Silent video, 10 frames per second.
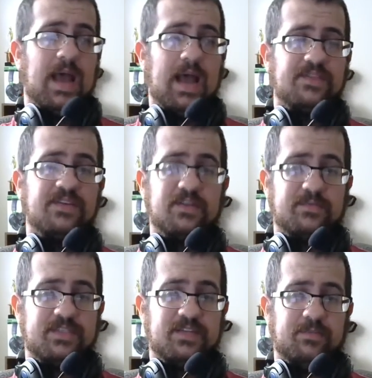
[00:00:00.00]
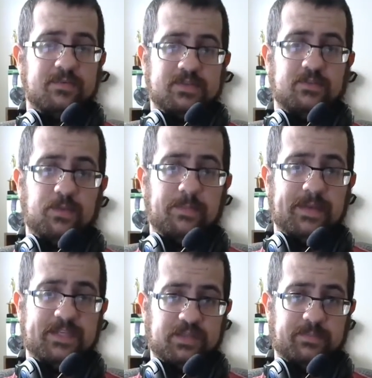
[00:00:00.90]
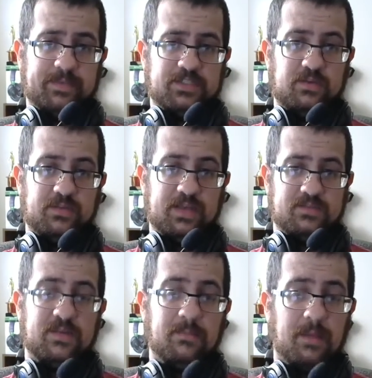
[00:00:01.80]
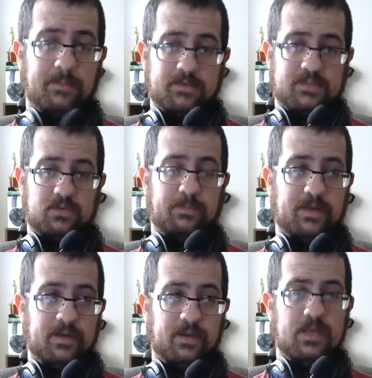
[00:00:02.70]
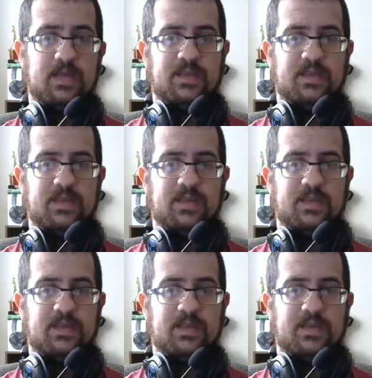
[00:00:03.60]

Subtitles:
I think WCW was over at Bash at the Beach 2000, in my personal opinion.